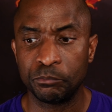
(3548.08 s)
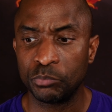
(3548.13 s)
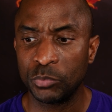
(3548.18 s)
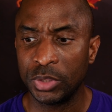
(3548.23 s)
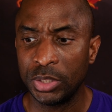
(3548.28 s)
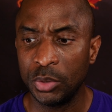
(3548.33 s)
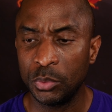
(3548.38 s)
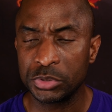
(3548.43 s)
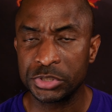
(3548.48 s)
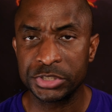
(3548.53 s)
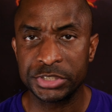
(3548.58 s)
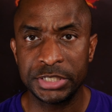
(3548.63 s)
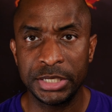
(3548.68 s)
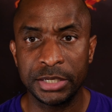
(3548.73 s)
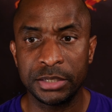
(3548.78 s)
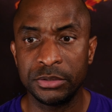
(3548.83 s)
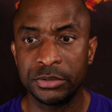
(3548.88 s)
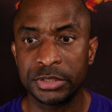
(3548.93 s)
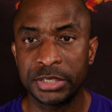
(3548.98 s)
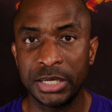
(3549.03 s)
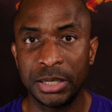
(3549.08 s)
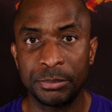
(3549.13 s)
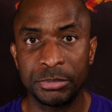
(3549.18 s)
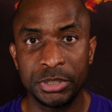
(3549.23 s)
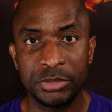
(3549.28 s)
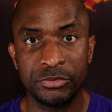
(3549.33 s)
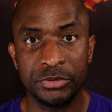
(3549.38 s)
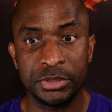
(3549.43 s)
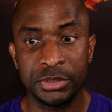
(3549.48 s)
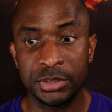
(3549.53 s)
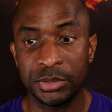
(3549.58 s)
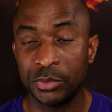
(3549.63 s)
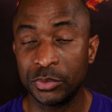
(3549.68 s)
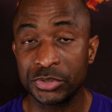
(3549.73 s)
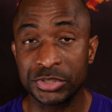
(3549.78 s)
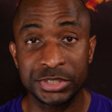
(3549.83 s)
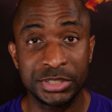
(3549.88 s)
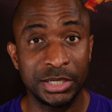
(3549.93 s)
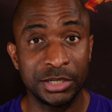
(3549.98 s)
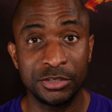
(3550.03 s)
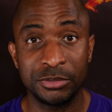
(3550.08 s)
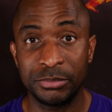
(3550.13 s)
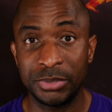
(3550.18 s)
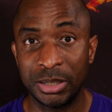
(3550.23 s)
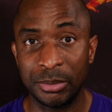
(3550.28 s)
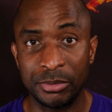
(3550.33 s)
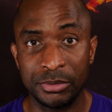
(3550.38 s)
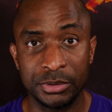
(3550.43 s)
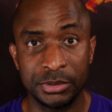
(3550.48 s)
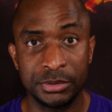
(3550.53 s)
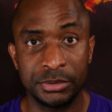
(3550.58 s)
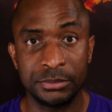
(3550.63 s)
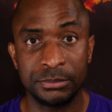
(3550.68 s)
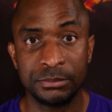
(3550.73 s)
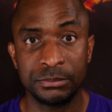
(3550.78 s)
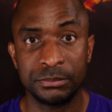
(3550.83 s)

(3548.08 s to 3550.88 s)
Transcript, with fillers: He wasn't taken in captivity, he wasn't taken to Babylon.